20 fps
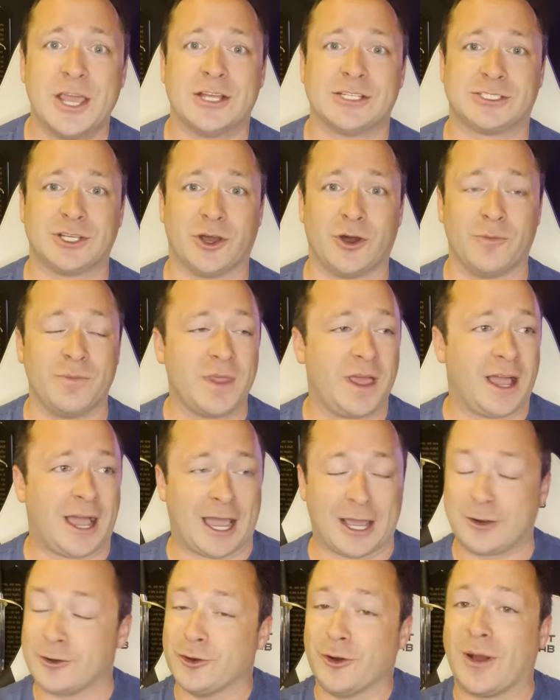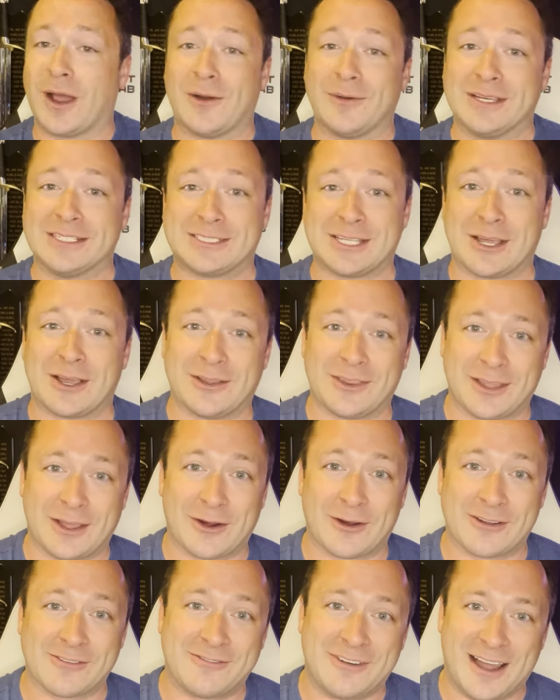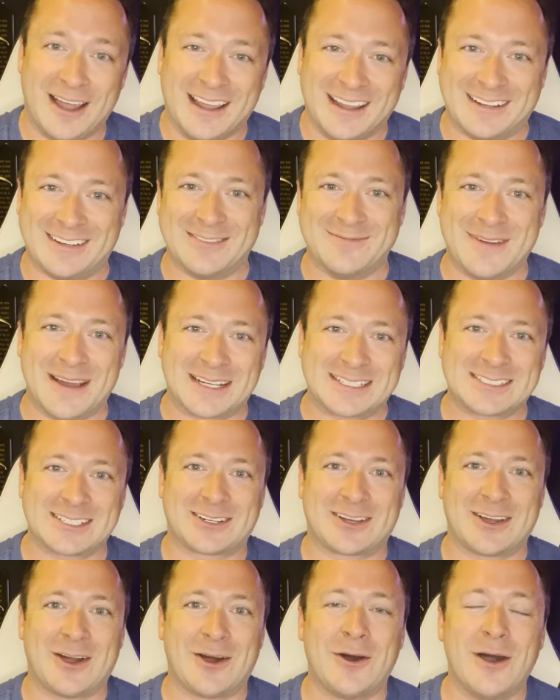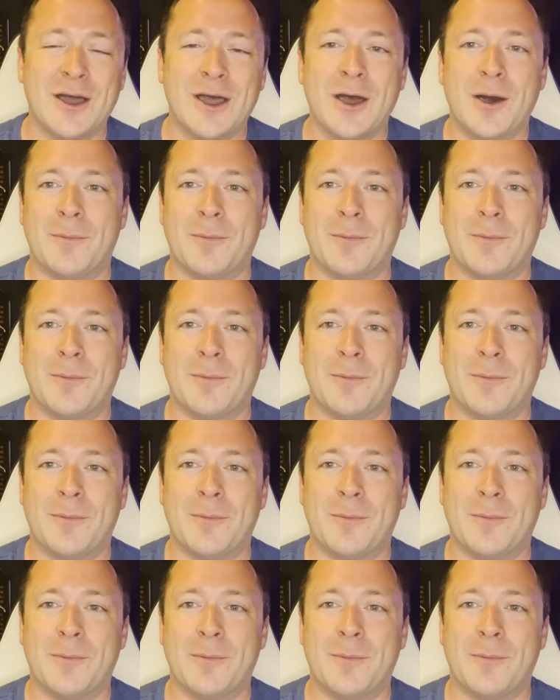So I don't know how easy they are to find in Mexico,